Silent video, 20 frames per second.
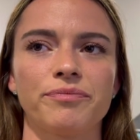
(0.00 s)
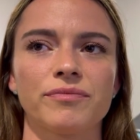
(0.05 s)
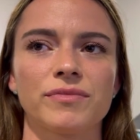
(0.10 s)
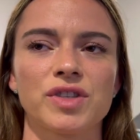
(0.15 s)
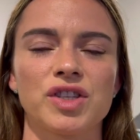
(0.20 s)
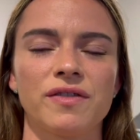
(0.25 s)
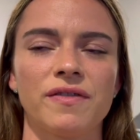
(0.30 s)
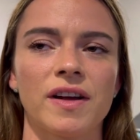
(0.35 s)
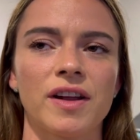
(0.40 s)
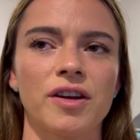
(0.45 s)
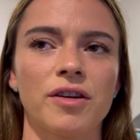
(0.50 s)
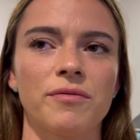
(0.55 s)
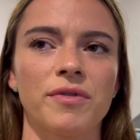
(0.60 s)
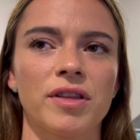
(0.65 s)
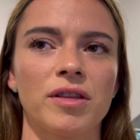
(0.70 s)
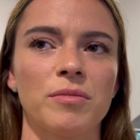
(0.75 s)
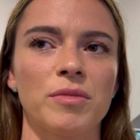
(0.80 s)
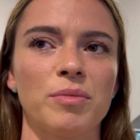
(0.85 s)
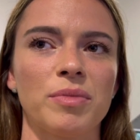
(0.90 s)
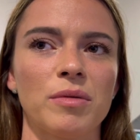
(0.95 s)
she found her
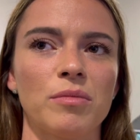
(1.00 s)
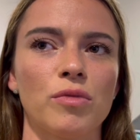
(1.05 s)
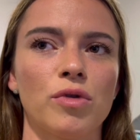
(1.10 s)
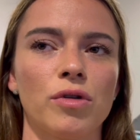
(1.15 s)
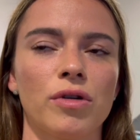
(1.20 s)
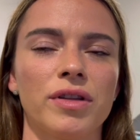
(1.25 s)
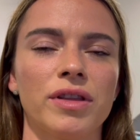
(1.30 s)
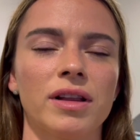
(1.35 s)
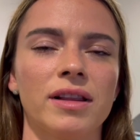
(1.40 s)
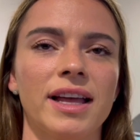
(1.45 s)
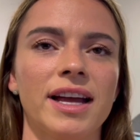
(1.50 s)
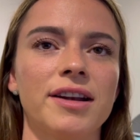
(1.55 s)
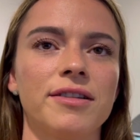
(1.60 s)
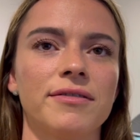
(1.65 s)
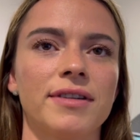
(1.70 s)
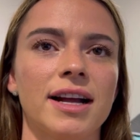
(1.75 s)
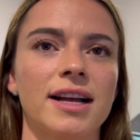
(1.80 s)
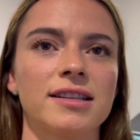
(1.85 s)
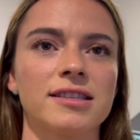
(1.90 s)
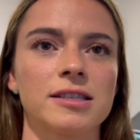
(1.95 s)
rhythm a bit more in the later
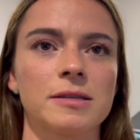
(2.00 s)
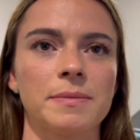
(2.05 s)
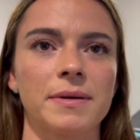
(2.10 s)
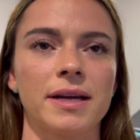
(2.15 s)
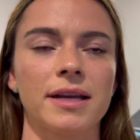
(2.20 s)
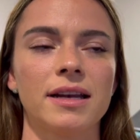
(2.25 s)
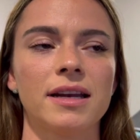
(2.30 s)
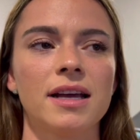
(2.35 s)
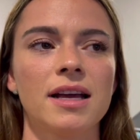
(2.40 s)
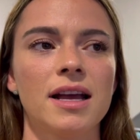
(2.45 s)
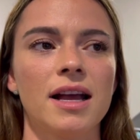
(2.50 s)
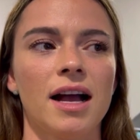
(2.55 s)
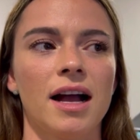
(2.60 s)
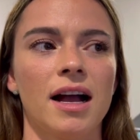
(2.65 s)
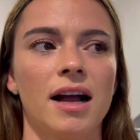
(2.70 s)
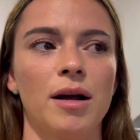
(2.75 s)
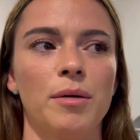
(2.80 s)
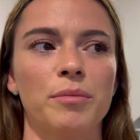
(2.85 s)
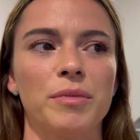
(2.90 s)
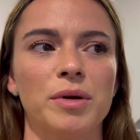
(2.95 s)
rounds, but
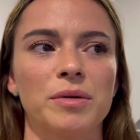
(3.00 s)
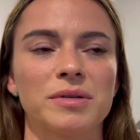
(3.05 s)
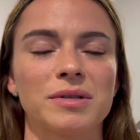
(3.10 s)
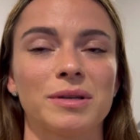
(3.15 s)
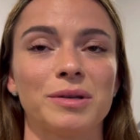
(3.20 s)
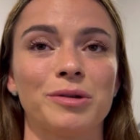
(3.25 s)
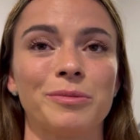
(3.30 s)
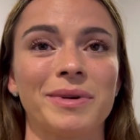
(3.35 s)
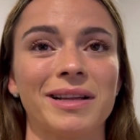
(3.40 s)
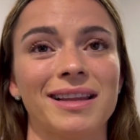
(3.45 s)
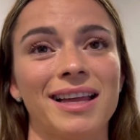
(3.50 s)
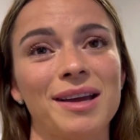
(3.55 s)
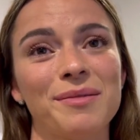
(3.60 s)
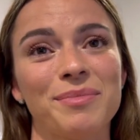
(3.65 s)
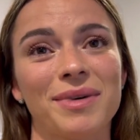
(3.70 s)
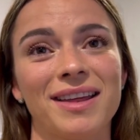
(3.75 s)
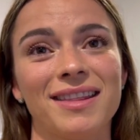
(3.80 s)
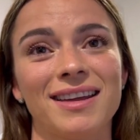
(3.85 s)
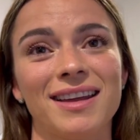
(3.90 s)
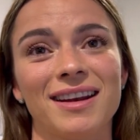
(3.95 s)
it was a little bit late
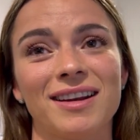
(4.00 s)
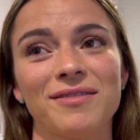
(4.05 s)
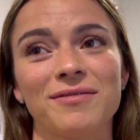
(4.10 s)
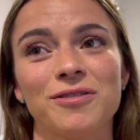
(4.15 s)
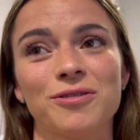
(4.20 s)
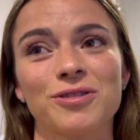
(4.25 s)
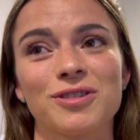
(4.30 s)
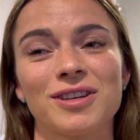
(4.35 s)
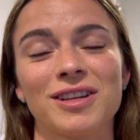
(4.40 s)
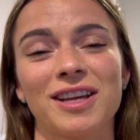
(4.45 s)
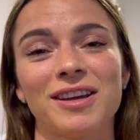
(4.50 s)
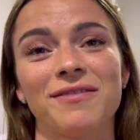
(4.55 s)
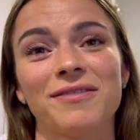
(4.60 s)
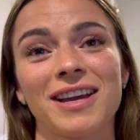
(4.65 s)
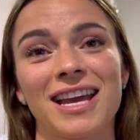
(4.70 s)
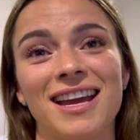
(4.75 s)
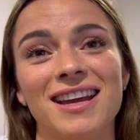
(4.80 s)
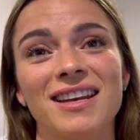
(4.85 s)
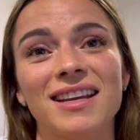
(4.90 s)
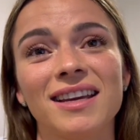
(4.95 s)
by then, unfortunately, for
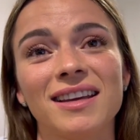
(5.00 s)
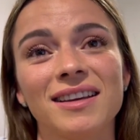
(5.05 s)
Katie.